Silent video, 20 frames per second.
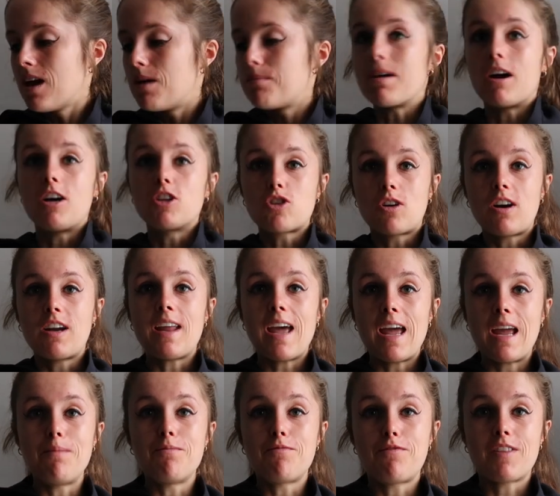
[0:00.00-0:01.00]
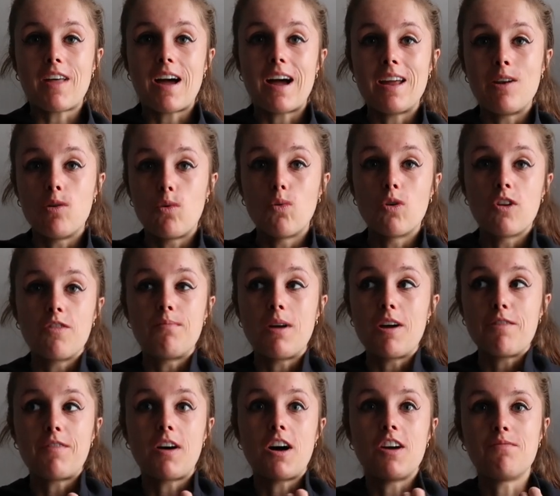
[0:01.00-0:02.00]
But yeah, I try and aim for that in all of
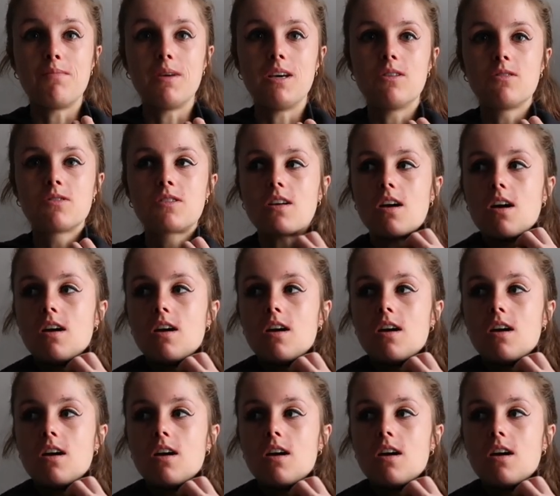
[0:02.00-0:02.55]
my five meals.